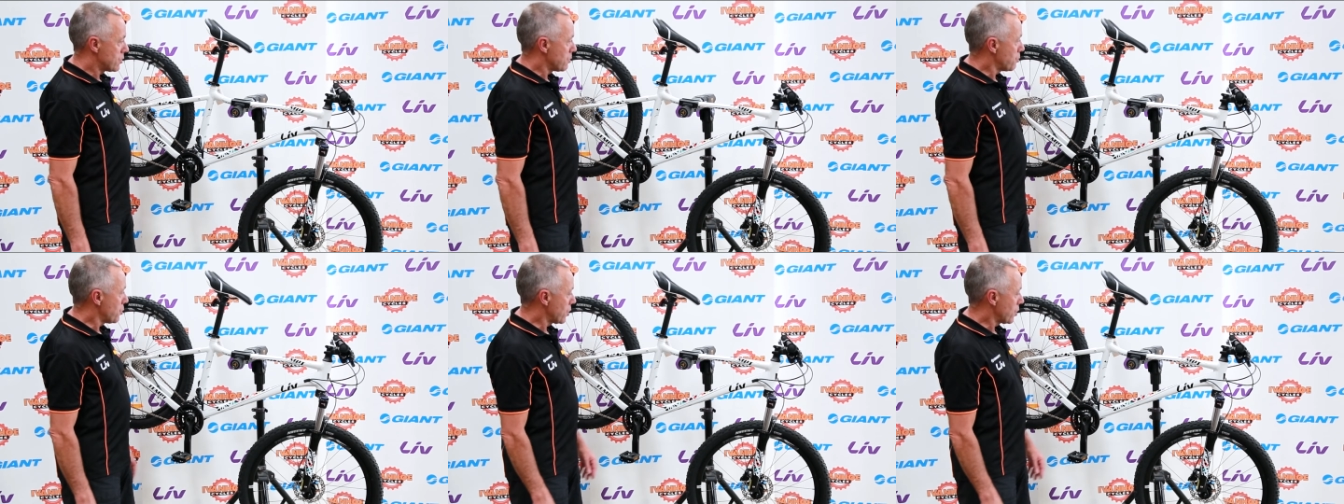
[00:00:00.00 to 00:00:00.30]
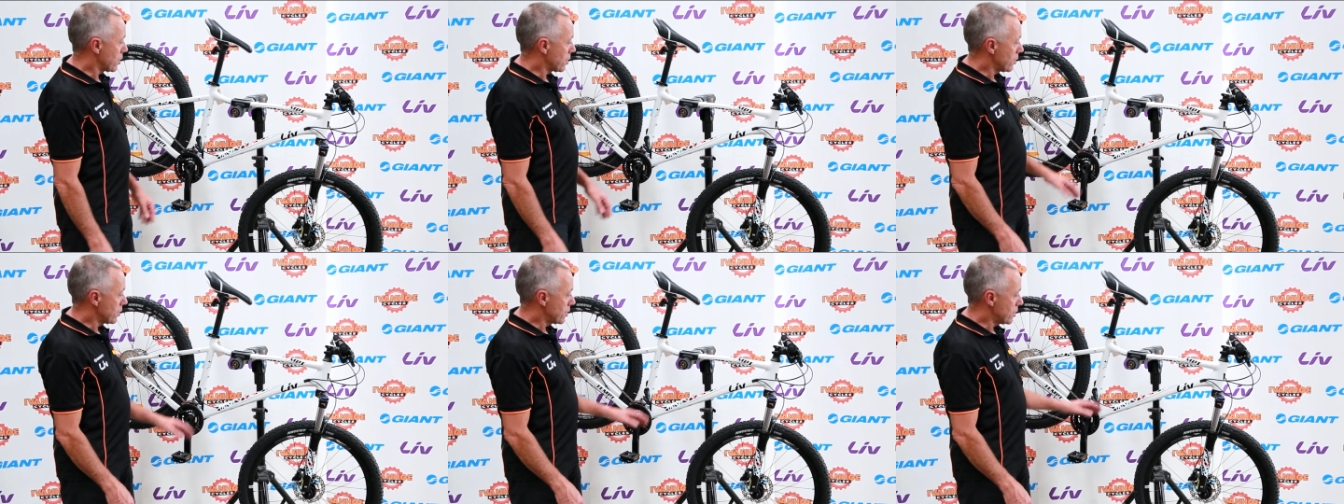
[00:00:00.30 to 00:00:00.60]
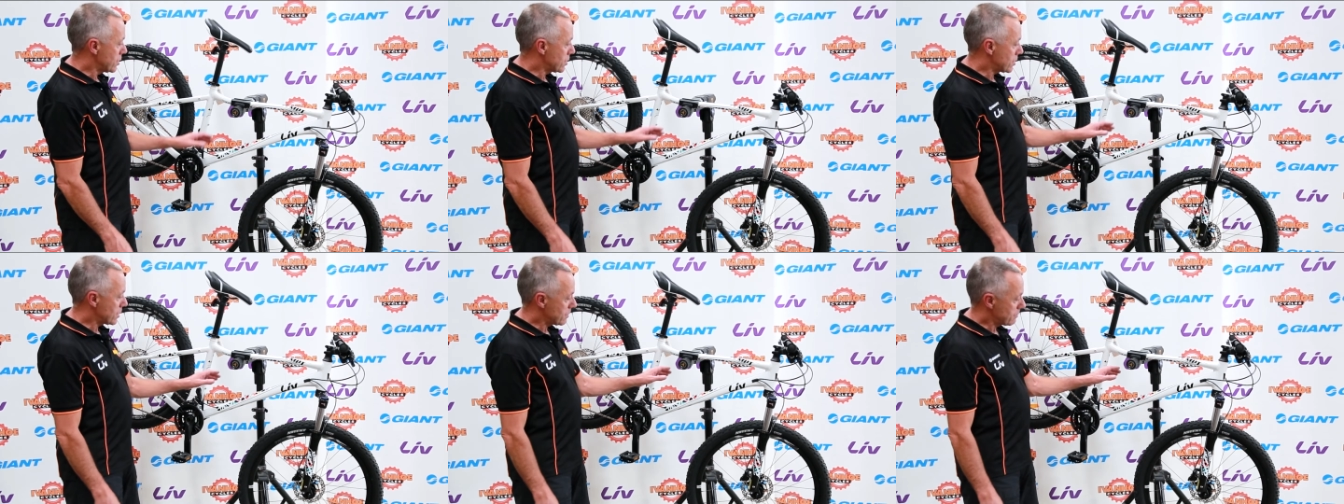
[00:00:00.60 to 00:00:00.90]
a bike like
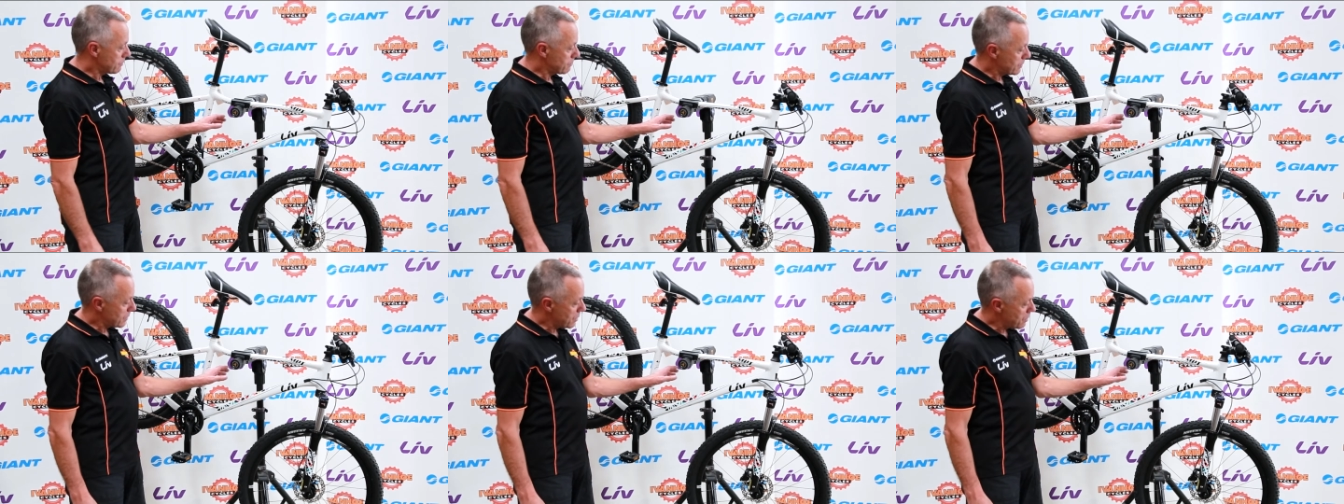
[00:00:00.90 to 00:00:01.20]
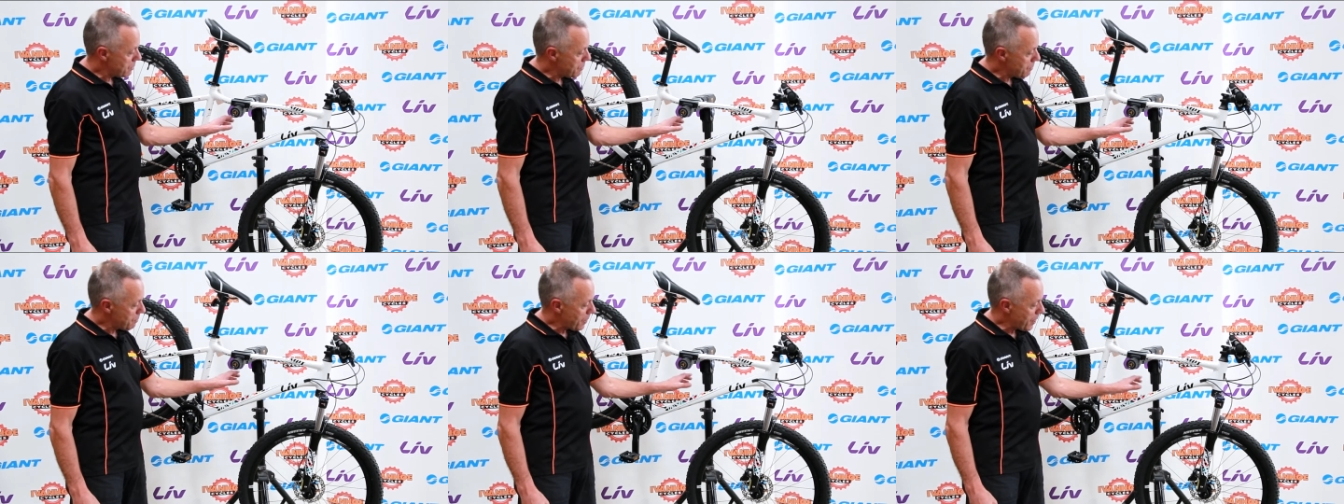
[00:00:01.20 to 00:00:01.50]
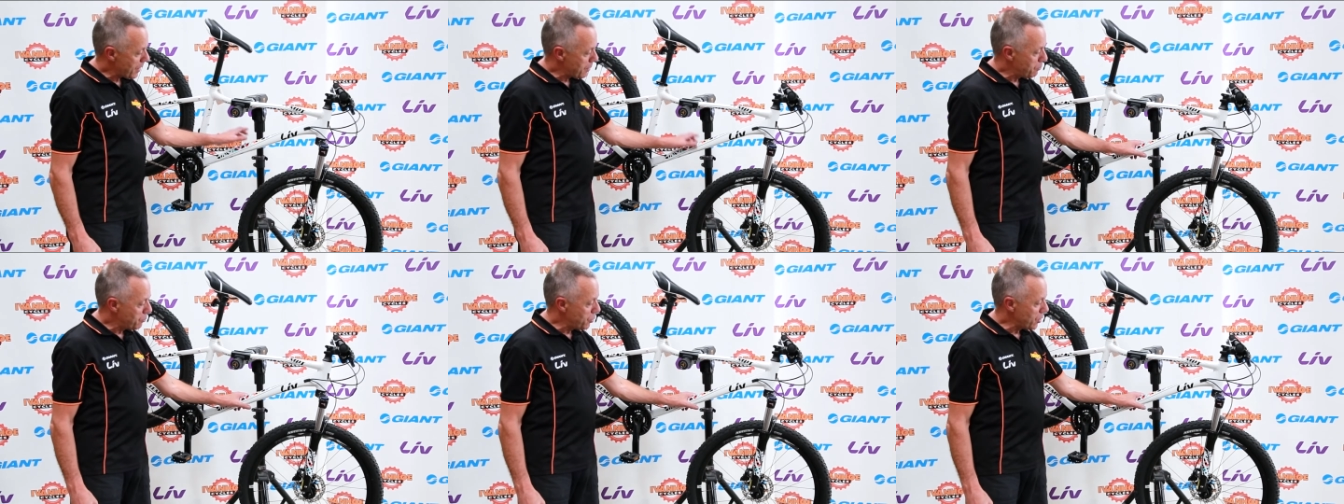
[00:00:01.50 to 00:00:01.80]
this.
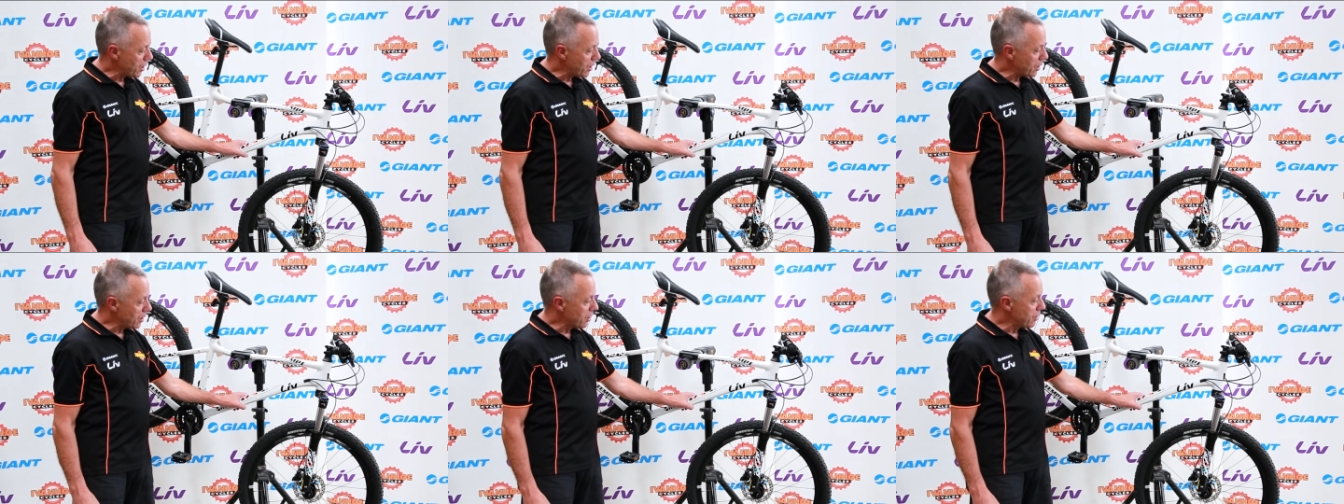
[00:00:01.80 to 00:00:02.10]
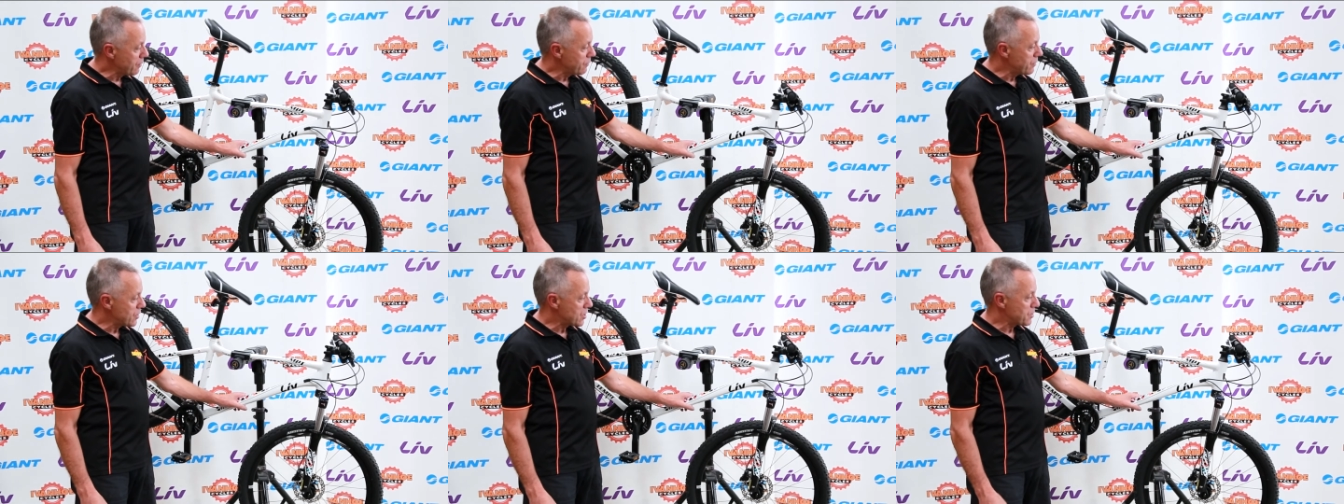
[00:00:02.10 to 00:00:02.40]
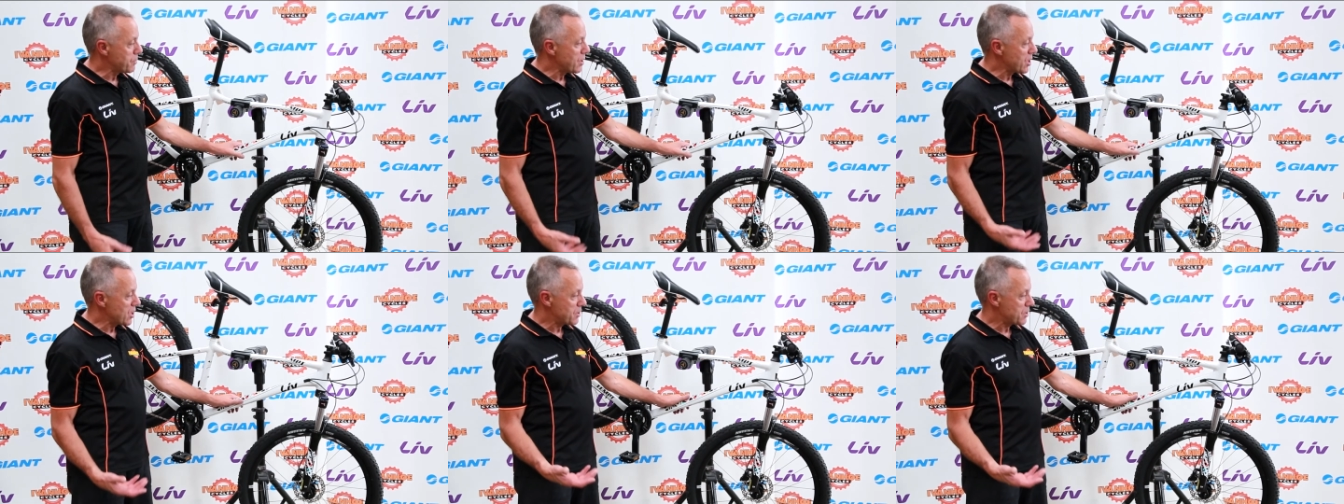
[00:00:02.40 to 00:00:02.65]
Being a Liv, it's made